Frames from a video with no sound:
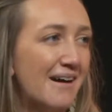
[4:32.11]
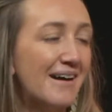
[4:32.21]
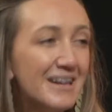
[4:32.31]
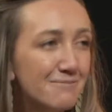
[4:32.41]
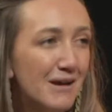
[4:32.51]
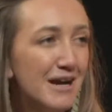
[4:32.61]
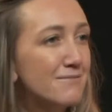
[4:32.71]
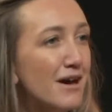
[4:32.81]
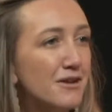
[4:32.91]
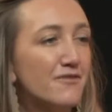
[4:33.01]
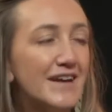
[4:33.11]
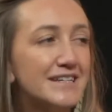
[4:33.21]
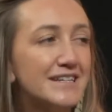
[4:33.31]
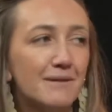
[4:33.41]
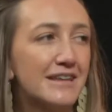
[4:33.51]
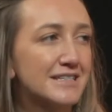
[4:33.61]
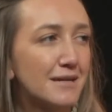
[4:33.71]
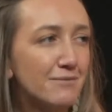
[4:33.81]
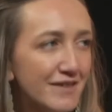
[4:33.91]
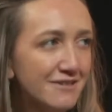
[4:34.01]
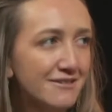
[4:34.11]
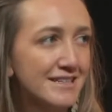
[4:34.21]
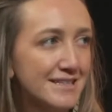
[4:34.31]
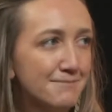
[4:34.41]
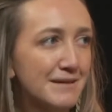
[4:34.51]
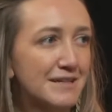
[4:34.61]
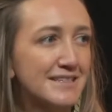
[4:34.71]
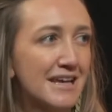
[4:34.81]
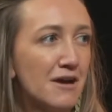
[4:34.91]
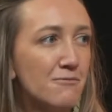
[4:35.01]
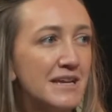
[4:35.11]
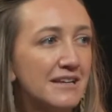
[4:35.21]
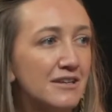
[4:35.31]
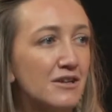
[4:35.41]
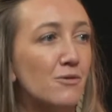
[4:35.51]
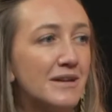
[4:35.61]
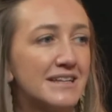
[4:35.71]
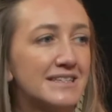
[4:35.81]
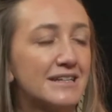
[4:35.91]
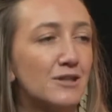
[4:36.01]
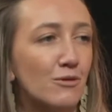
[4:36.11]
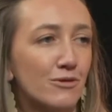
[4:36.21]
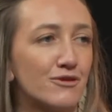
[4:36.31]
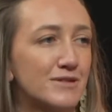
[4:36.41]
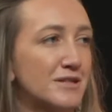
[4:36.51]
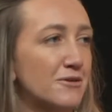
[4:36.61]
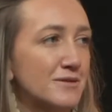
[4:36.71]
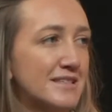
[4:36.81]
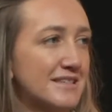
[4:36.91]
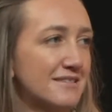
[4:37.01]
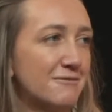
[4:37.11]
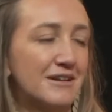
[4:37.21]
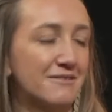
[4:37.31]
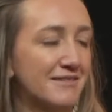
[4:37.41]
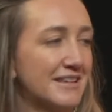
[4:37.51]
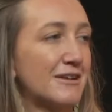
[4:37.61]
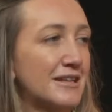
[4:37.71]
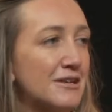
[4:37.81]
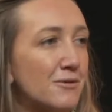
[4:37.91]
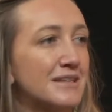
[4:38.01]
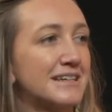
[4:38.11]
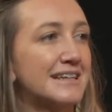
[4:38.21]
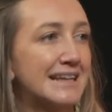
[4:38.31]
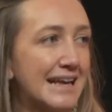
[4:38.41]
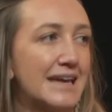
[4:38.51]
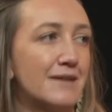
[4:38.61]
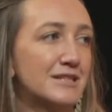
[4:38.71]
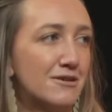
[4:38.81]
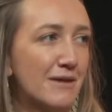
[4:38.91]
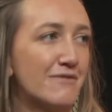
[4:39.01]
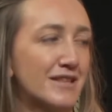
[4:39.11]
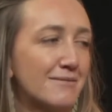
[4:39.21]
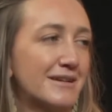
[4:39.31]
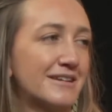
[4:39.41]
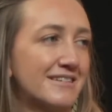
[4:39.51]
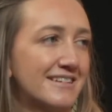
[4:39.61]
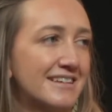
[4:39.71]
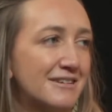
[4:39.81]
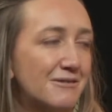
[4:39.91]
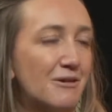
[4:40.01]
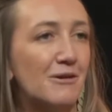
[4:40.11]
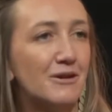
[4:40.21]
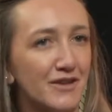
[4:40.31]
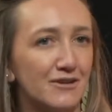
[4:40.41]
I'm not offended by that type of ignorance, because no one, it's like, don't throw stones, but you know, like no one can claim to know everything about, you know, all of the